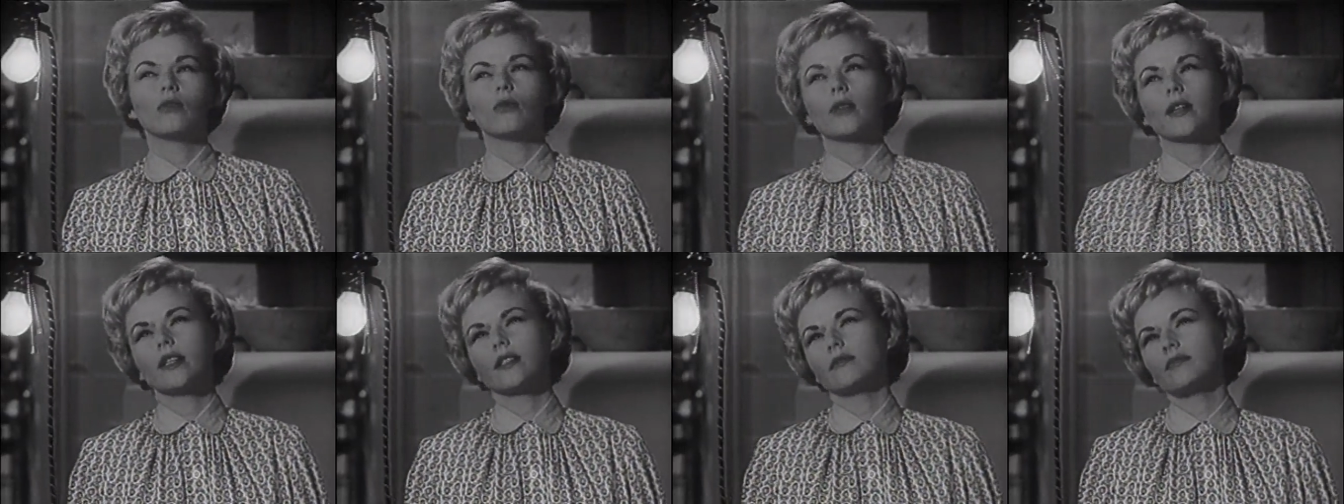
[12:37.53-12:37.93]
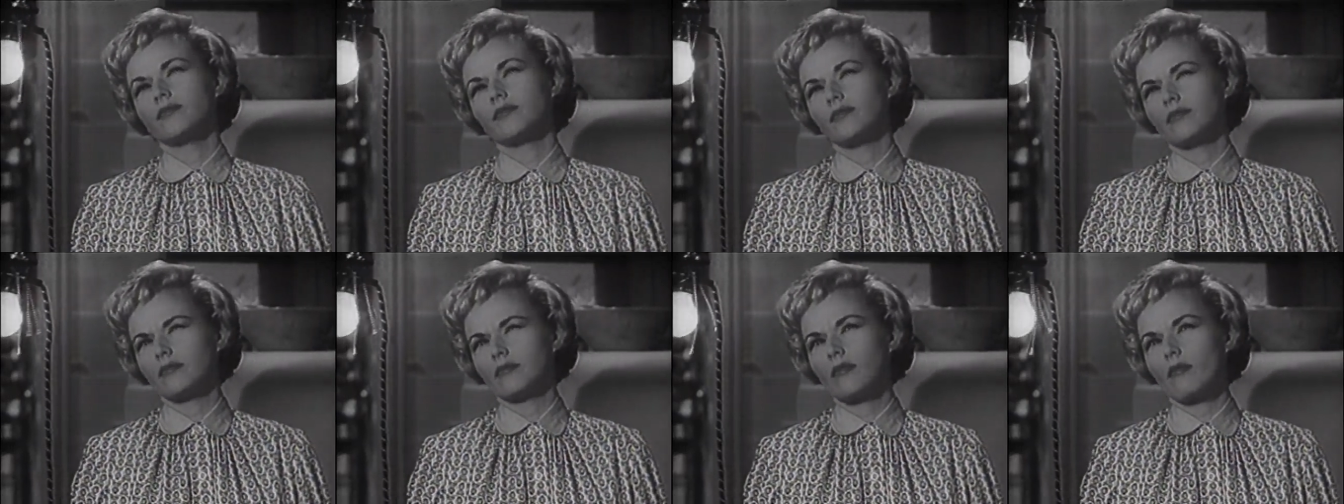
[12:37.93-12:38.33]
Well,
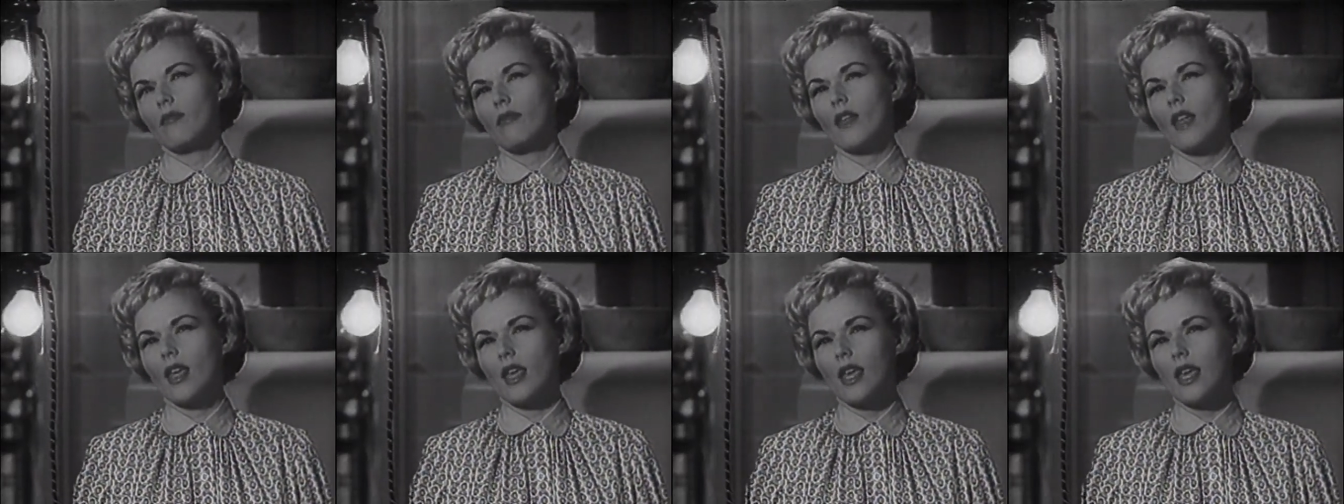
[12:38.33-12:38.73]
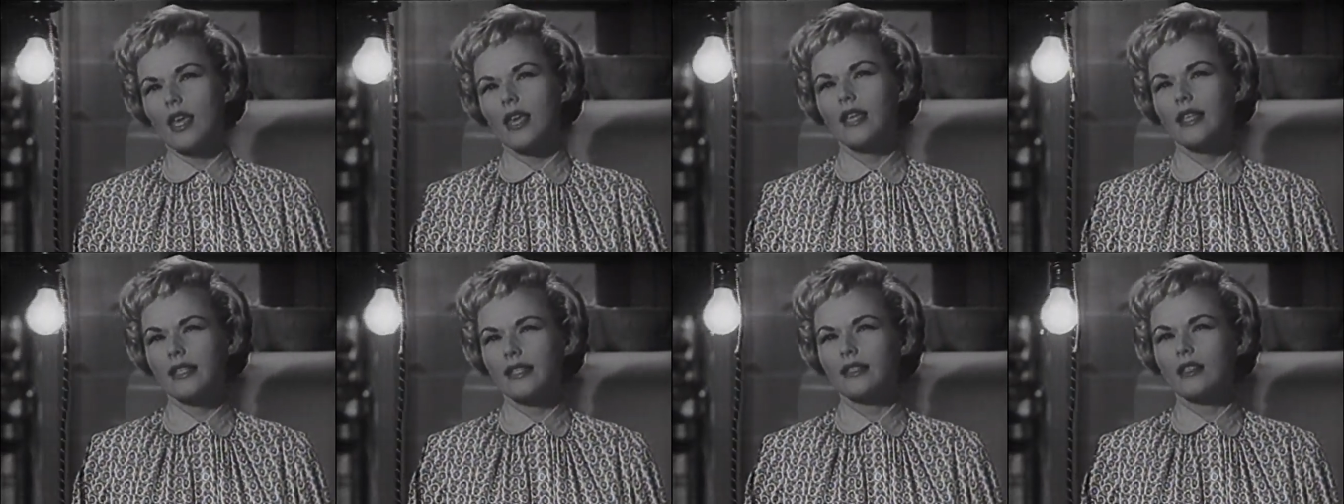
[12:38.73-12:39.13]

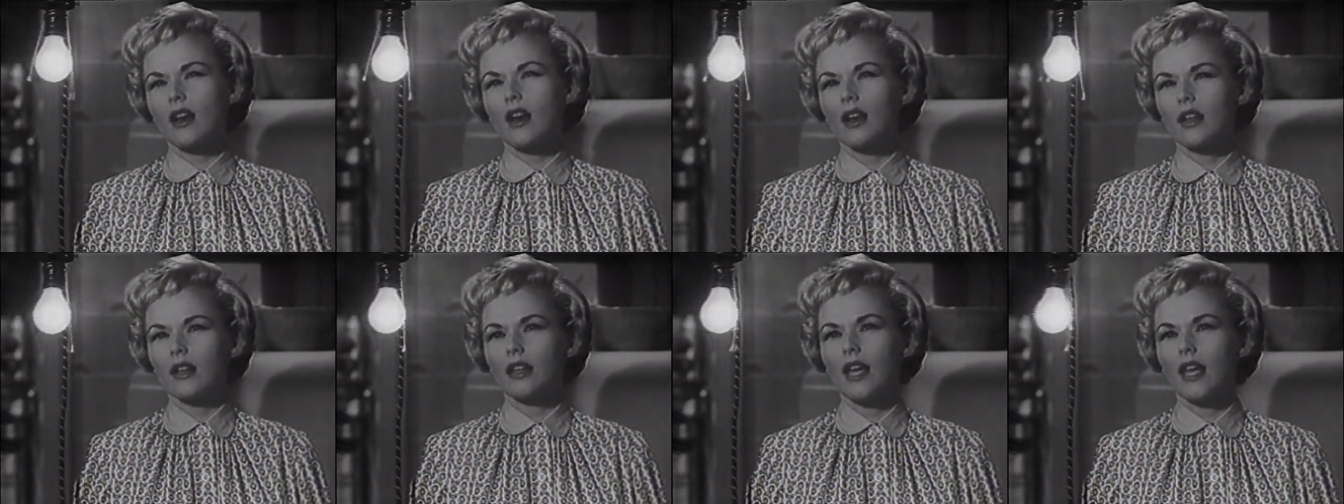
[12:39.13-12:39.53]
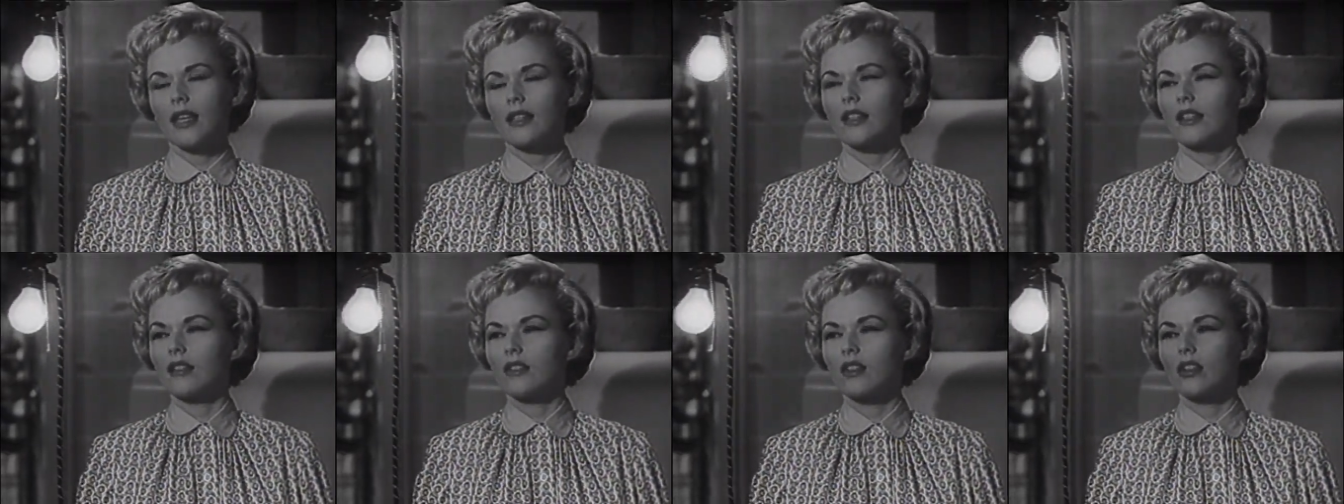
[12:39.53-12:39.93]
he started
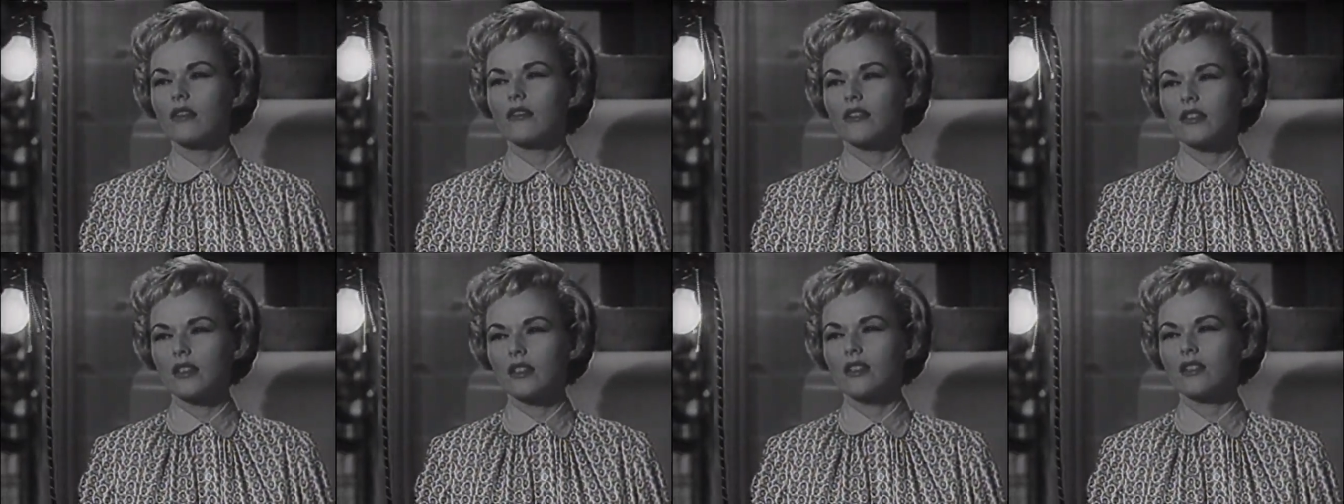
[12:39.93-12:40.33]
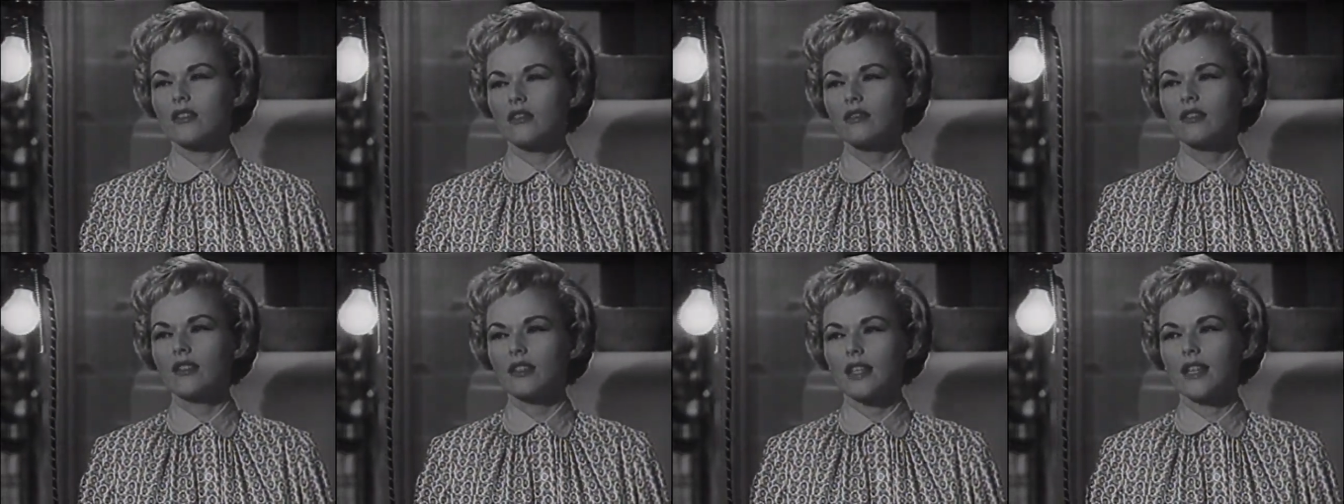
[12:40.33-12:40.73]
acting nervous as
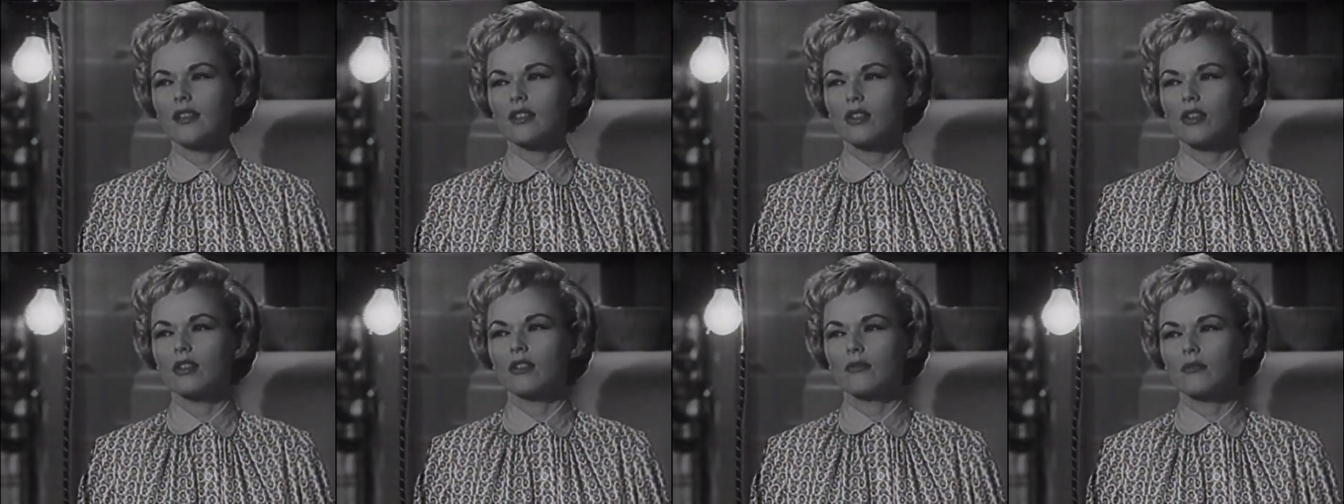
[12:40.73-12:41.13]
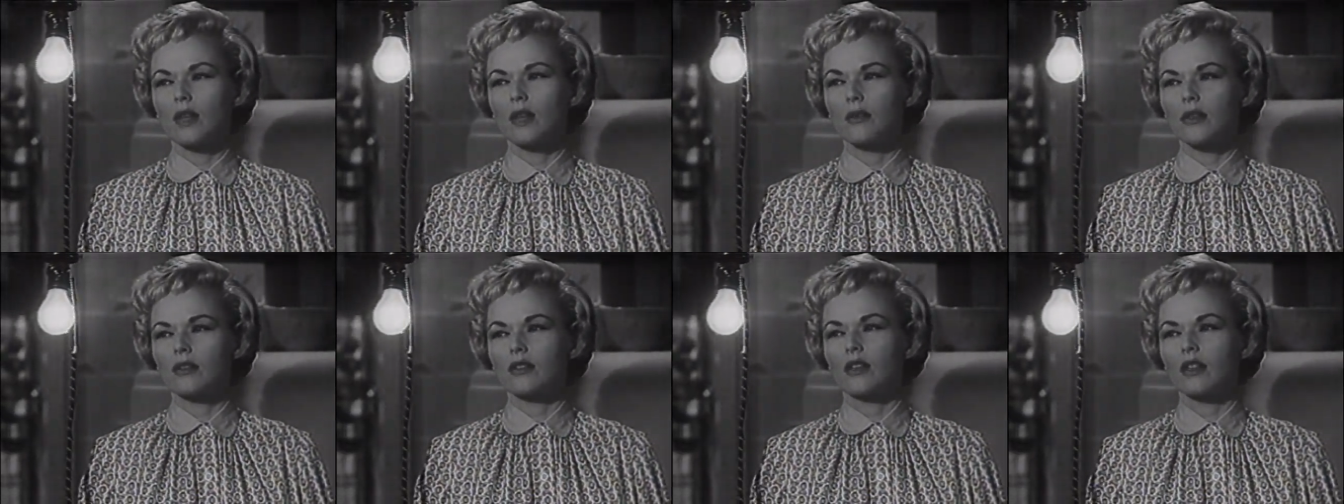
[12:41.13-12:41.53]
soon as I told him
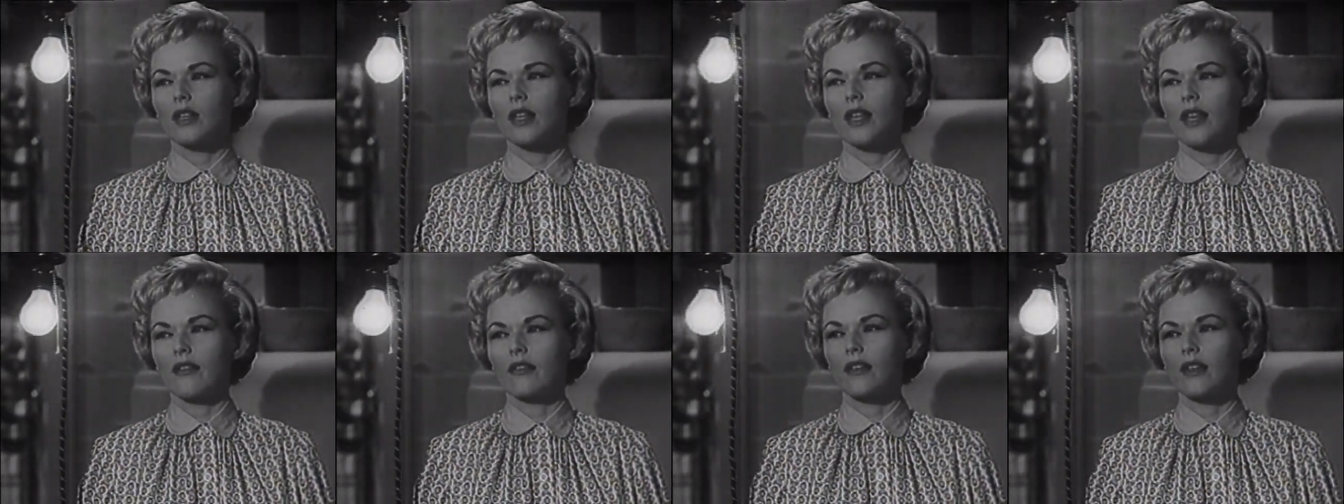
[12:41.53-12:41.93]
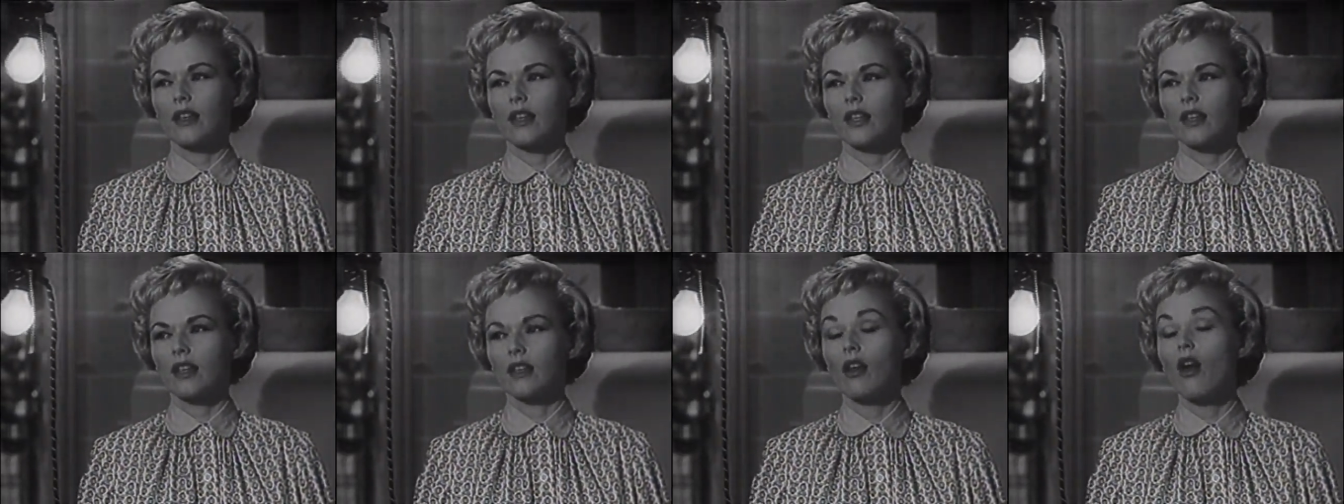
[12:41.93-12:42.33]
I was going to have the
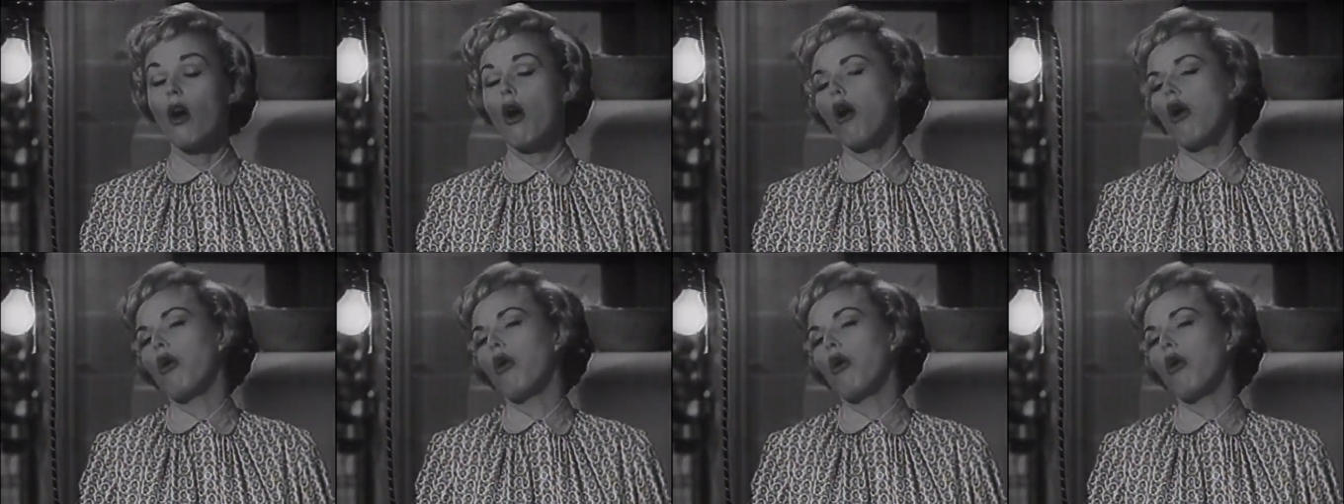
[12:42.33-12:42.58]
kid.